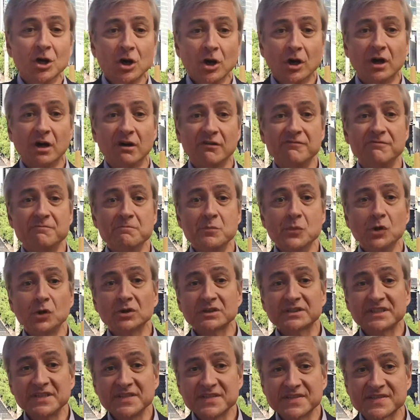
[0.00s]
of
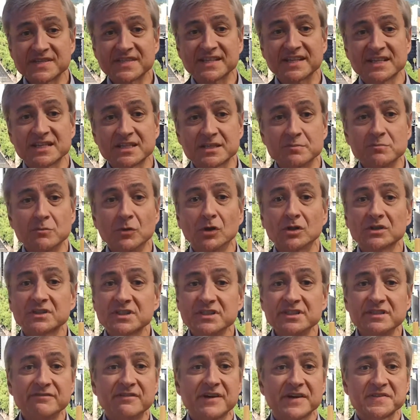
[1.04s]
multi-sense,
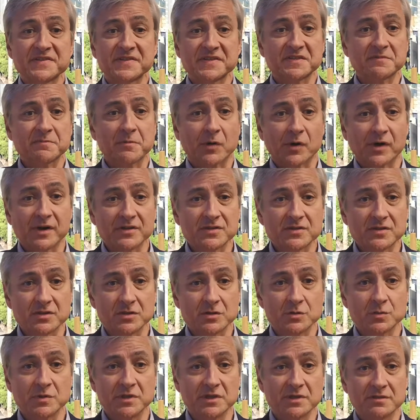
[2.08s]
multi-device
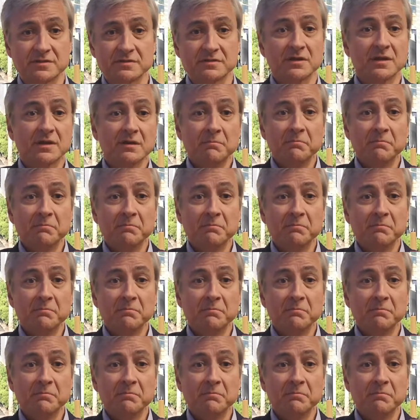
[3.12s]
experiences with